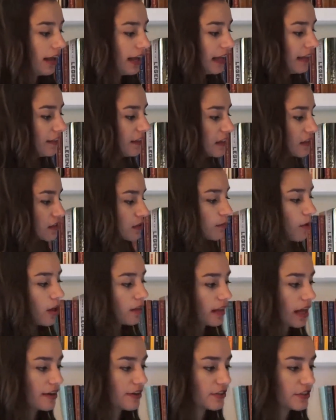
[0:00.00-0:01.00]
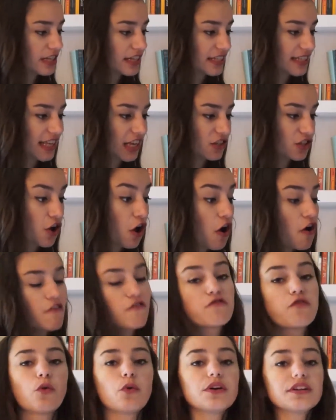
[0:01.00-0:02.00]
In these small letters, it says
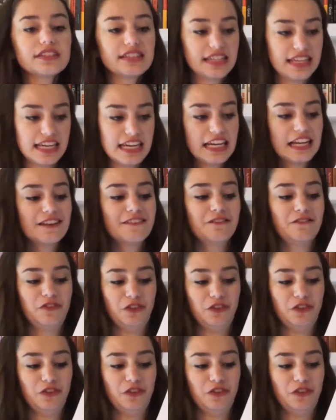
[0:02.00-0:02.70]
14